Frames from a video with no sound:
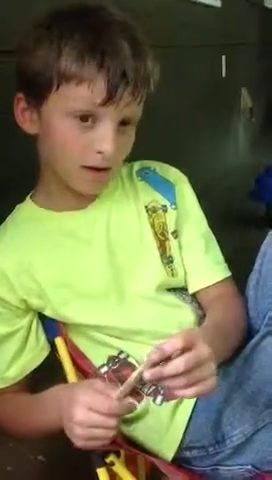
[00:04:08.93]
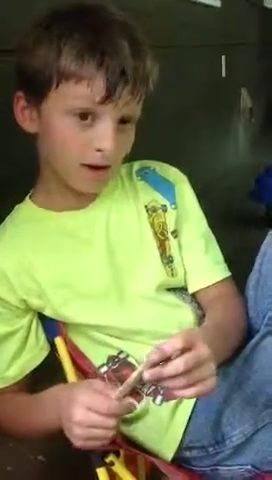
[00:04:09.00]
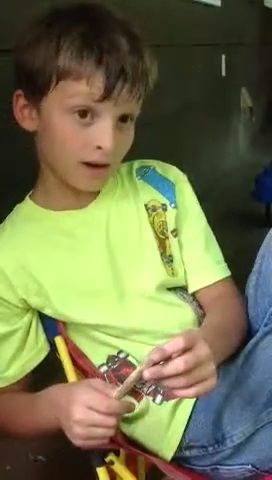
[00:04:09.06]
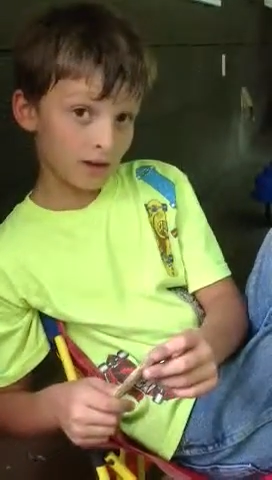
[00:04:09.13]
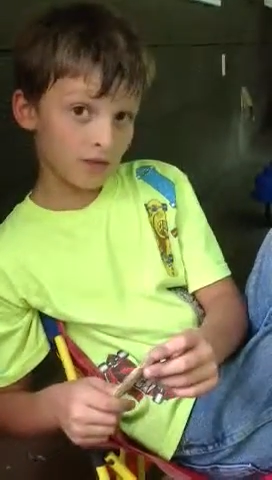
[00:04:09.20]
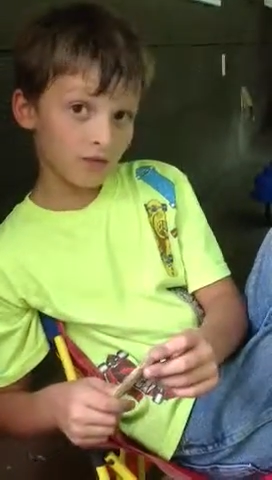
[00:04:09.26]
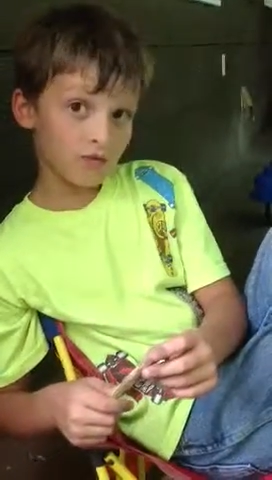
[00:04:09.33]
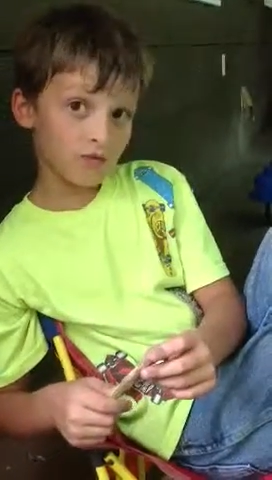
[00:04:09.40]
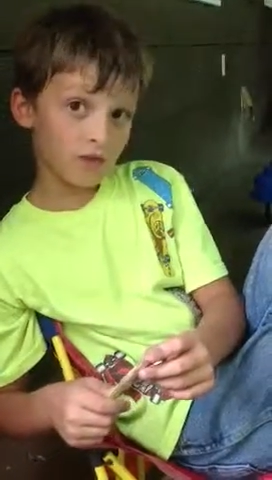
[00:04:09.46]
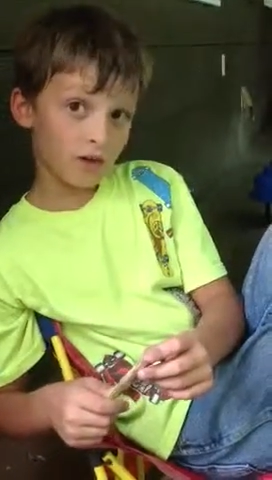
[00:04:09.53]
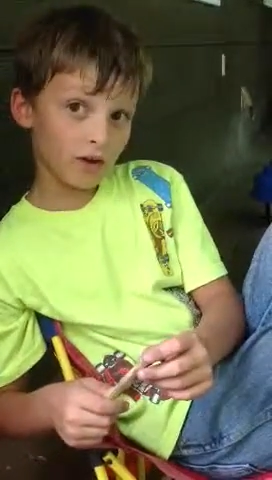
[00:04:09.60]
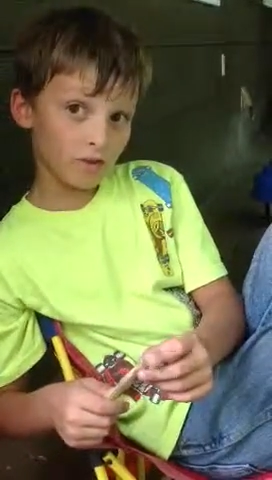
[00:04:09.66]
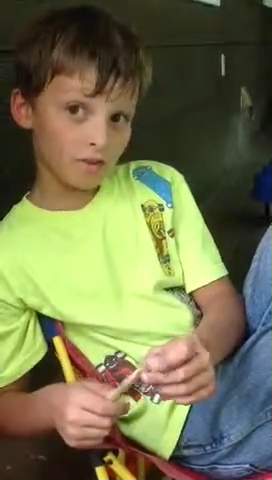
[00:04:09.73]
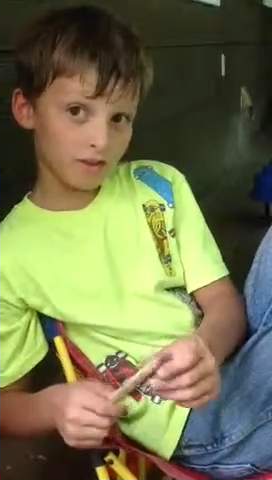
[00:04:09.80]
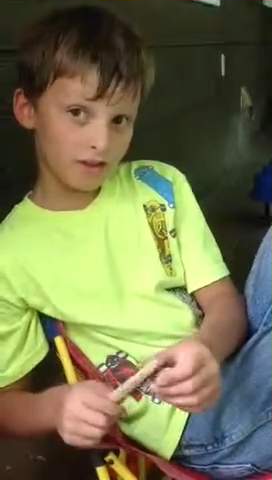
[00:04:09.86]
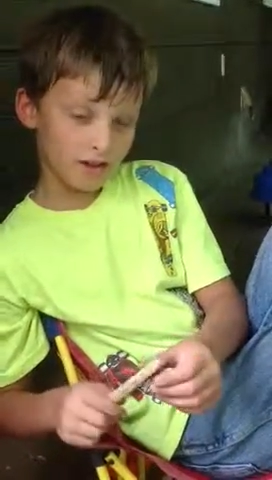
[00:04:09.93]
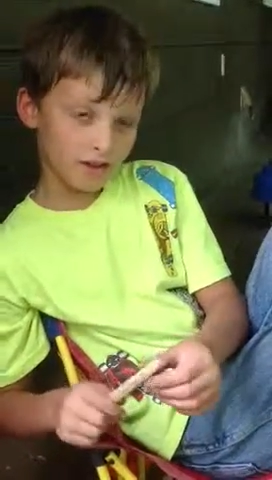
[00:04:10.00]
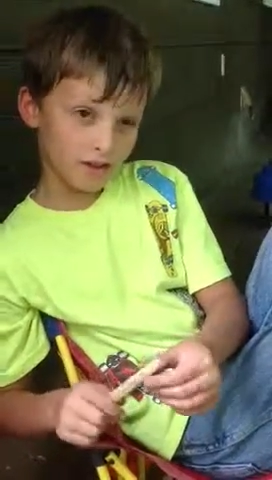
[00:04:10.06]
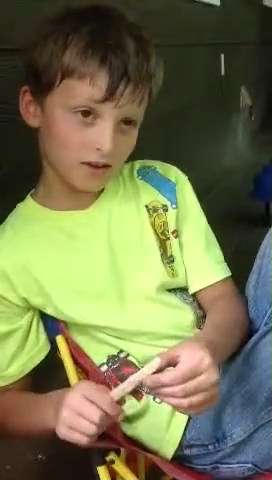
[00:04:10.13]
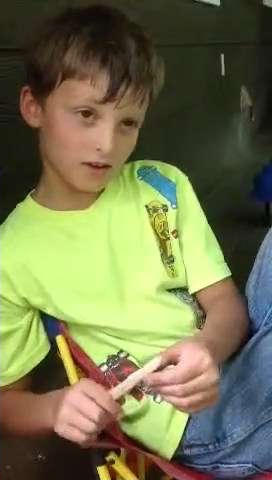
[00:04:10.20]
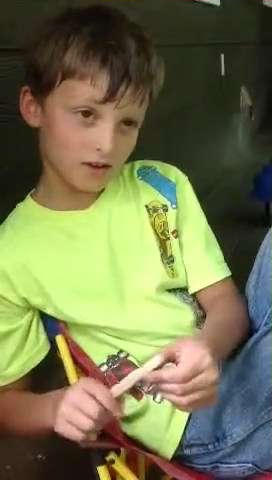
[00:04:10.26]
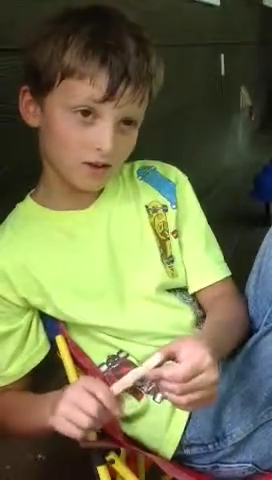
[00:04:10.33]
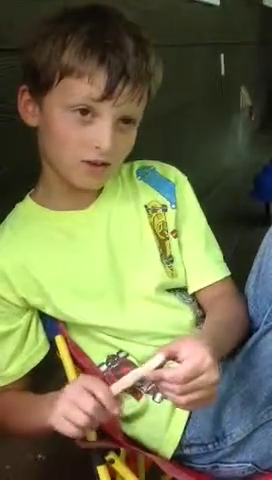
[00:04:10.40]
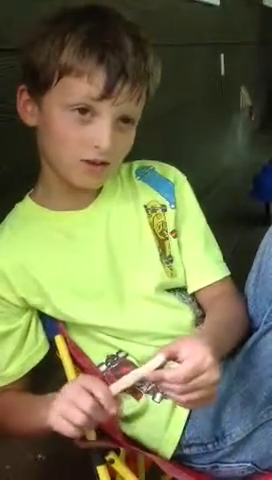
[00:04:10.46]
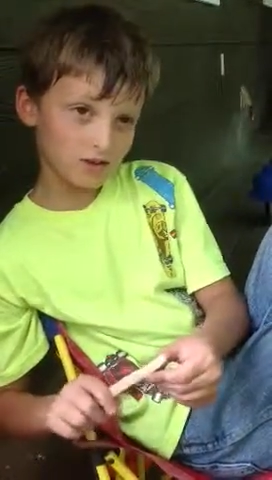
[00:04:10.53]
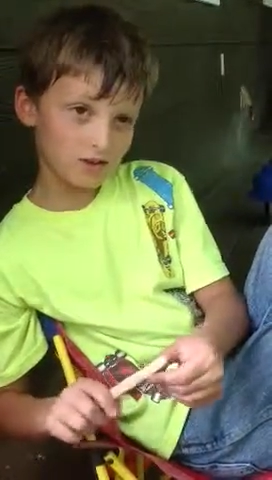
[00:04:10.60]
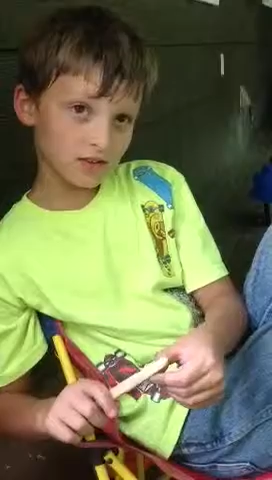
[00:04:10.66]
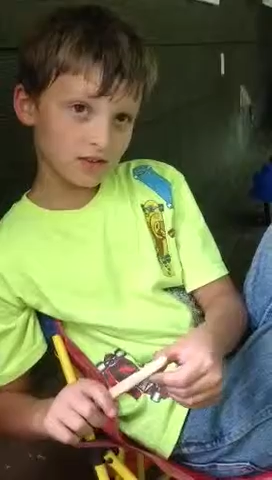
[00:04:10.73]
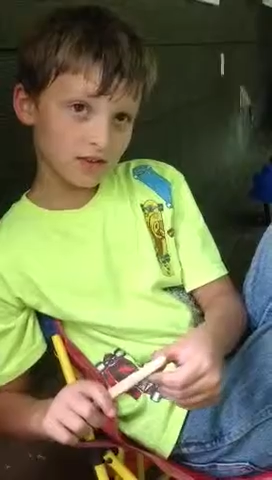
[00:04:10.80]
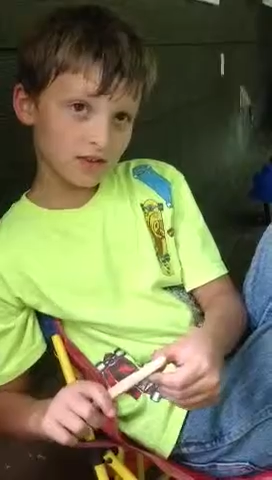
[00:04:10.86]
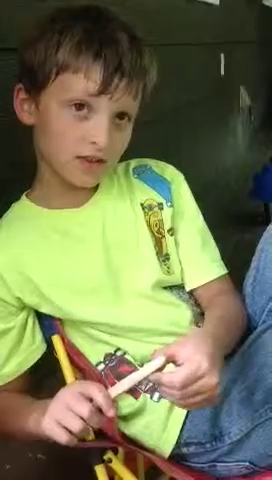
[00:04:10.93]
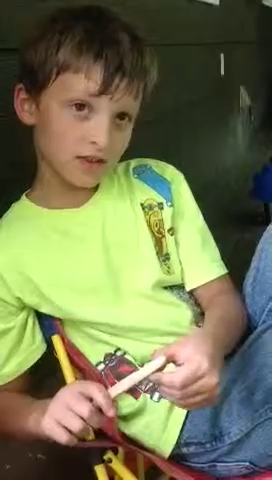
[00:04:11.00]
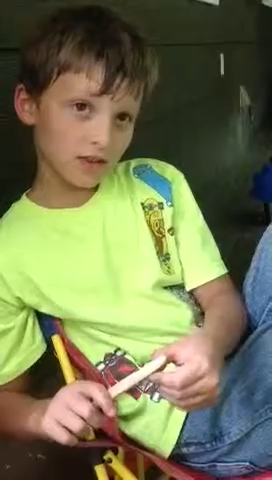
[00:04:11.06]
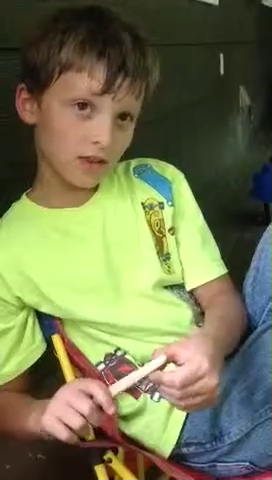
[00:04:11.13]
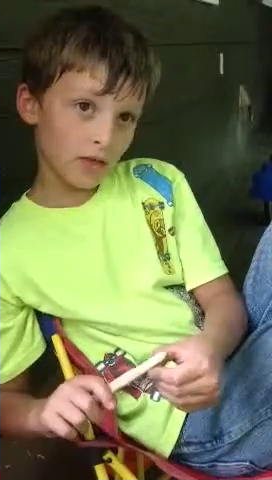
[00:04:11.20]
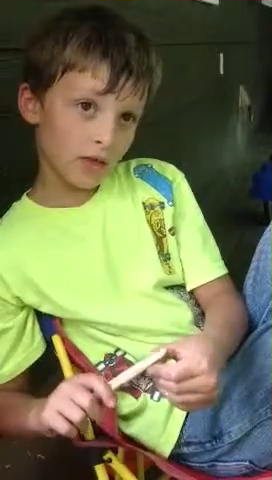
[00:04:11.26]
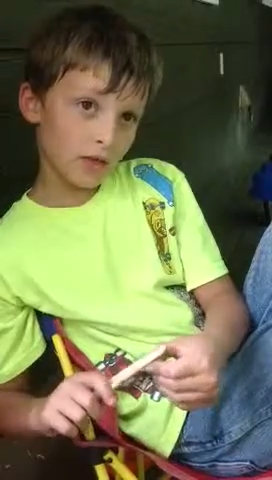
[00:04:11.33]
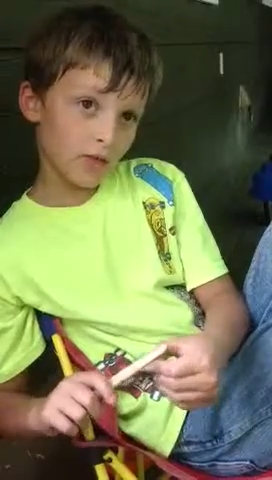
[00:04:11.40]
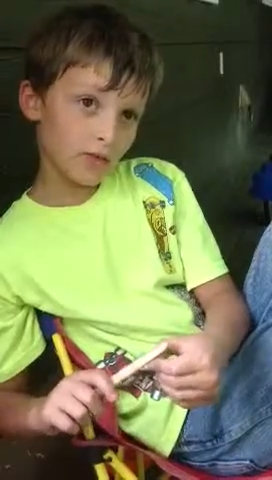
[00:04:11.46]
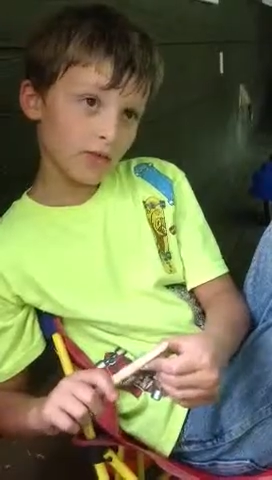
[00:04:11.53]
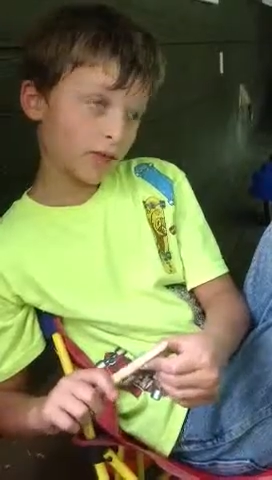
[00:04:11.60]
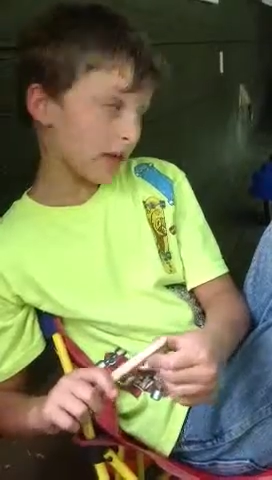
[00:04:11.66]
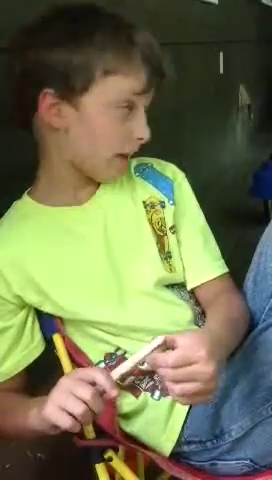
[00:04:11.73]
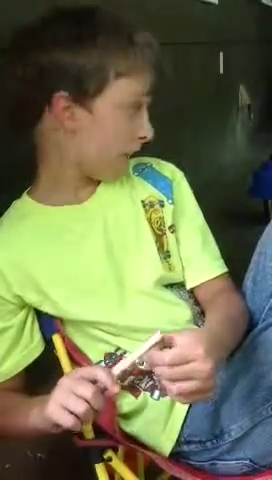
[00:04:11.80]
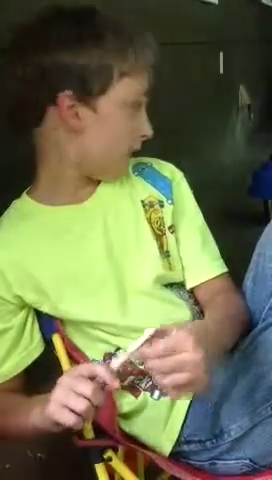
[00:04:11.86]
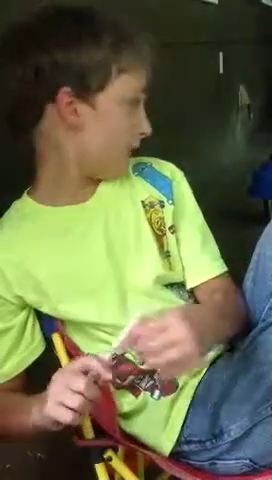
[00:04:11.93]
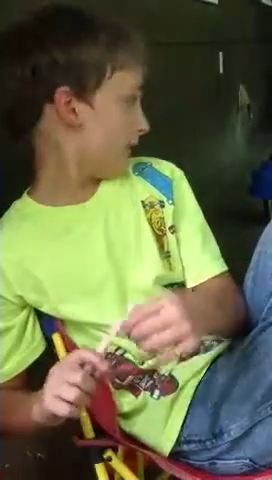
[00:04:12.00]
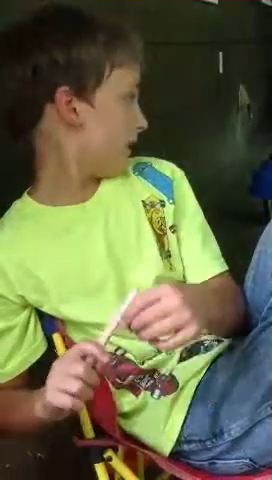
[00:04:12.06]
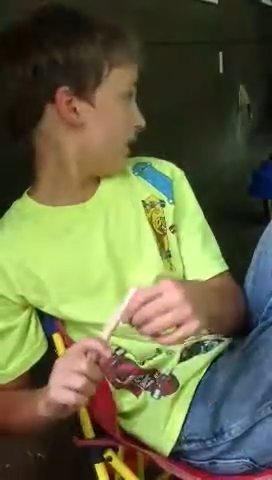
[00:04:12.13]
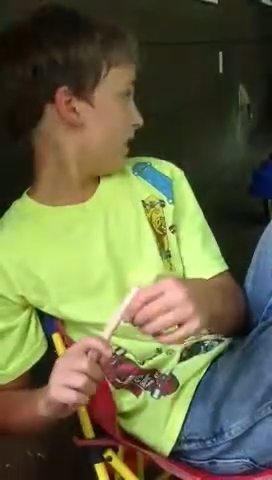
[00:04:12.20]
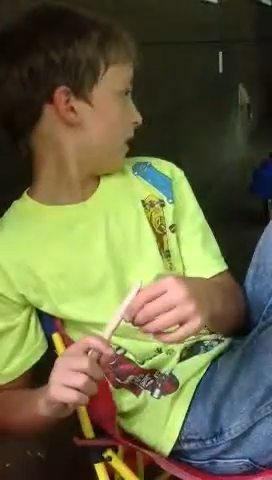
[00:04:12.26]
And it's fun because then